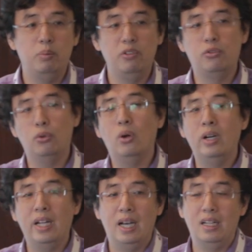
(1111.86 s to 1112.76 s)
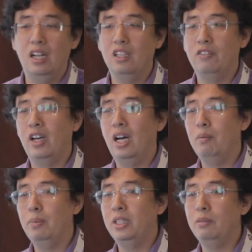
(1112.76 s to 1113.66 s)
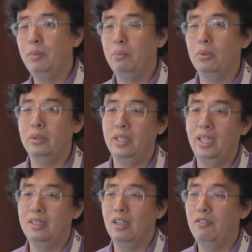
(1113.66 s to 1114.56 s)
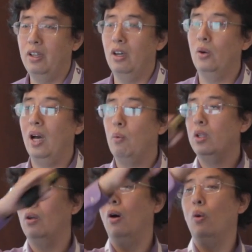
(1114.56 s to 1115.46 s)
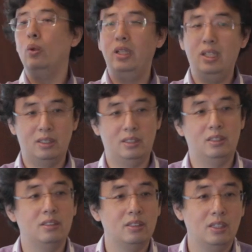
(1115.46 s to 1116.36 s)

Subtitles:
before that, a lot of time business people say something, oh, I want all of this.